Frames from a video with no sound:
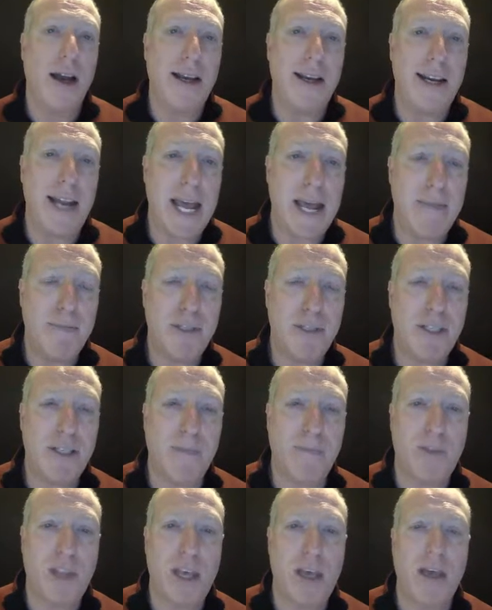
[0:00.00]
name
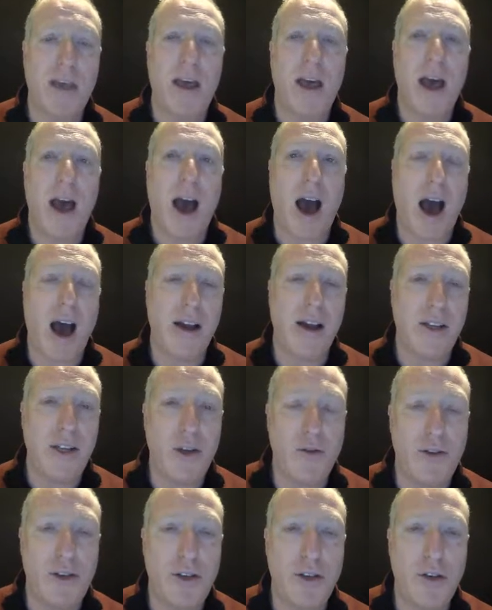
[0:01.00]
something on
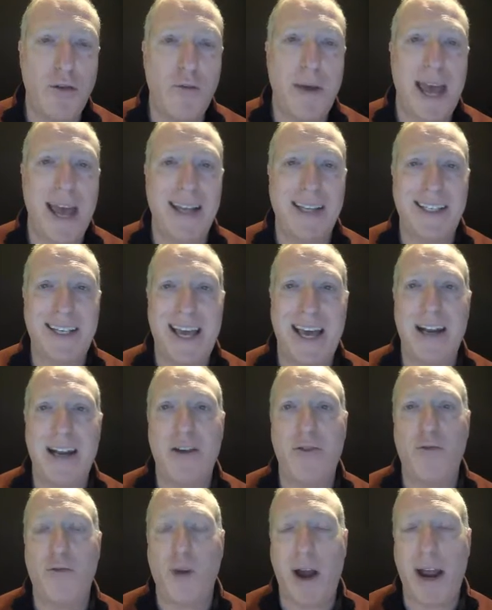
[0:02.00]
YouTube and get
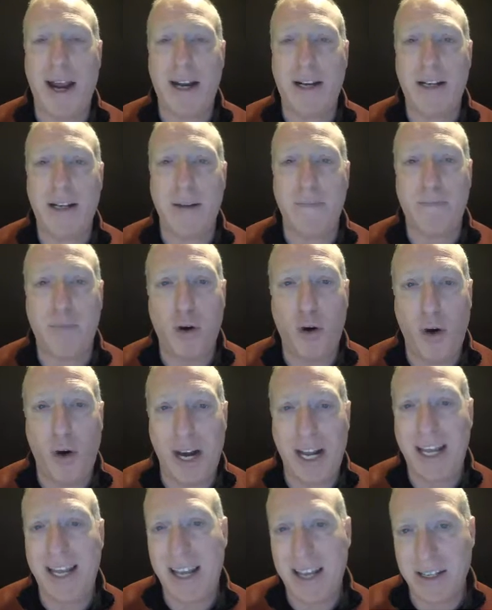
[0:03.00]
it ranked
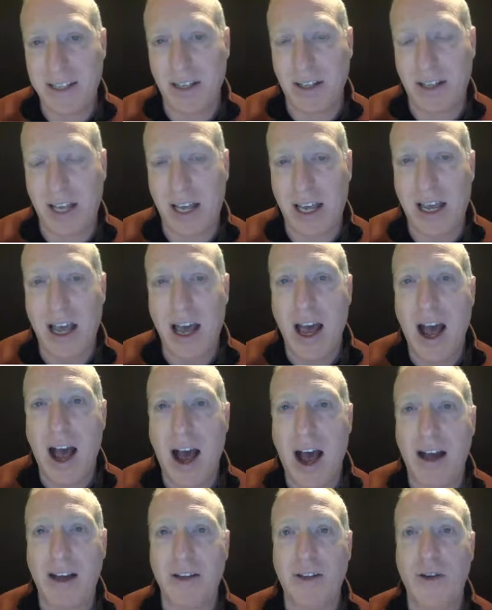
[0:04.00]
pretty easily
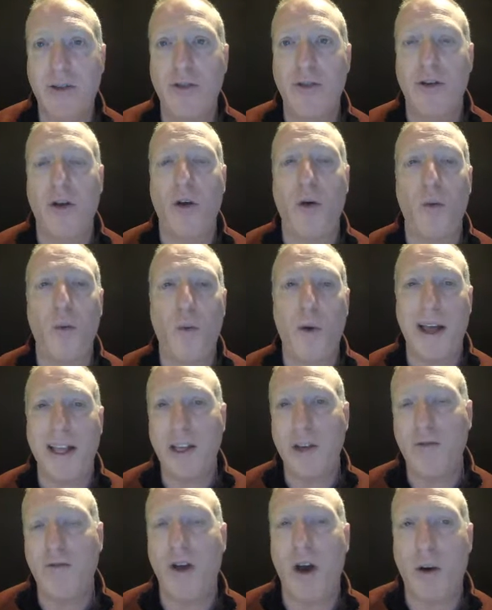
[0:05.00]
on Google
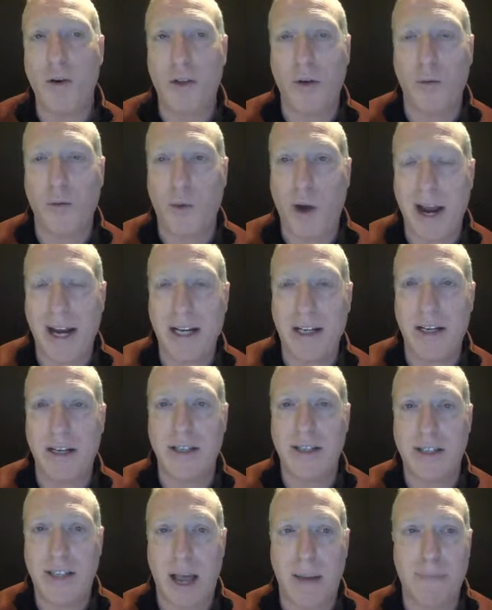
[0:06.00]
when you know the right
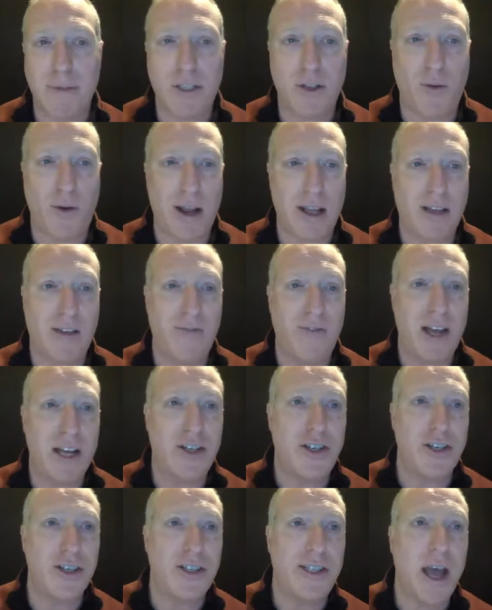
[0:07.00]
steps, the right
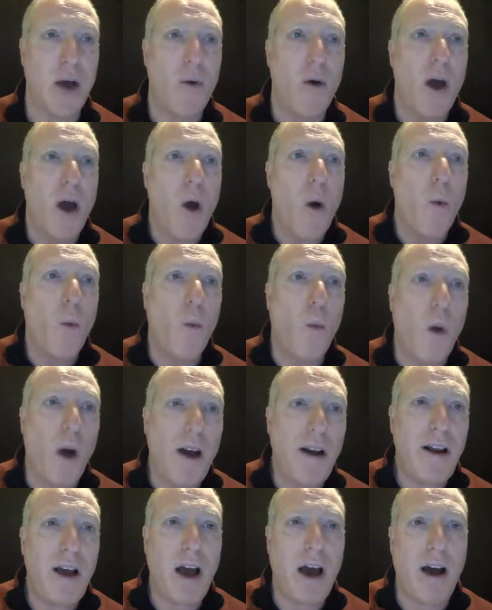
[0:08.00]
conventions. Now,
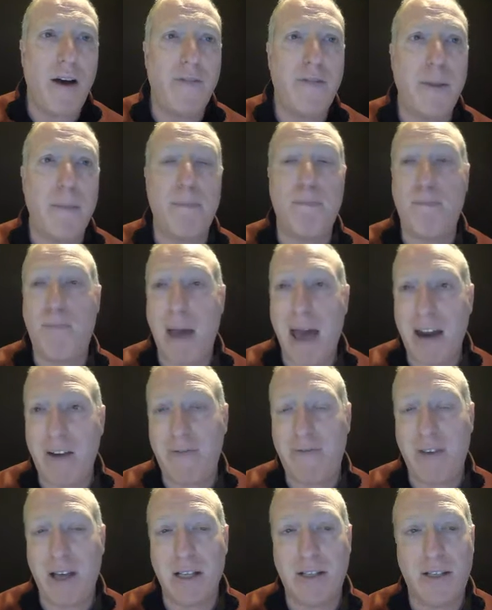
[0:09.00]
one of the
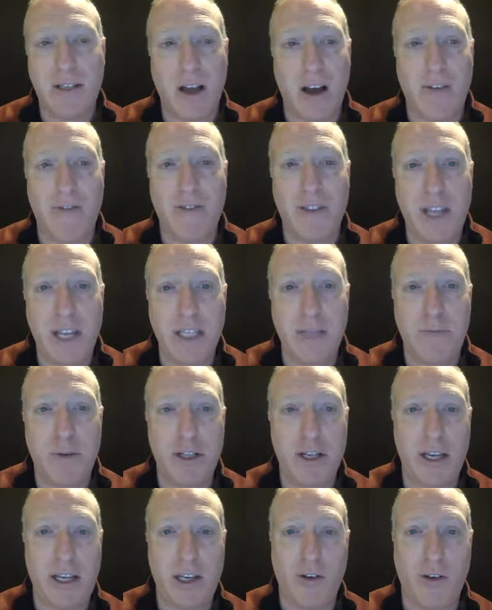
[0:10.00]
benefits of this
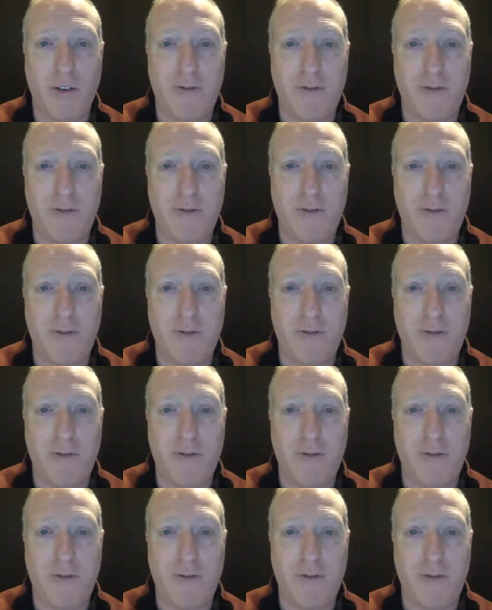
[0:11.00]
particular